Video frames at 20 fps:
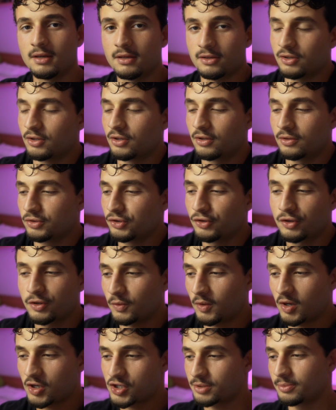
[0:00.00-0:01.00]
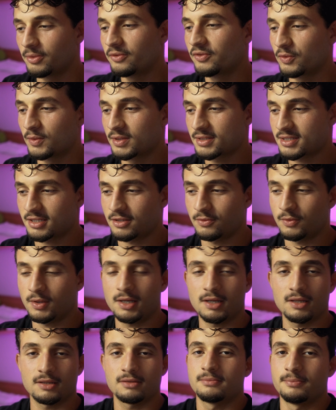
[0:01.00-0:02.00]
you know, you can watch a movie once in a
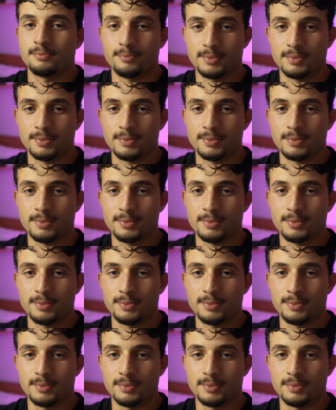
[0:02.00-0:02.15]
while.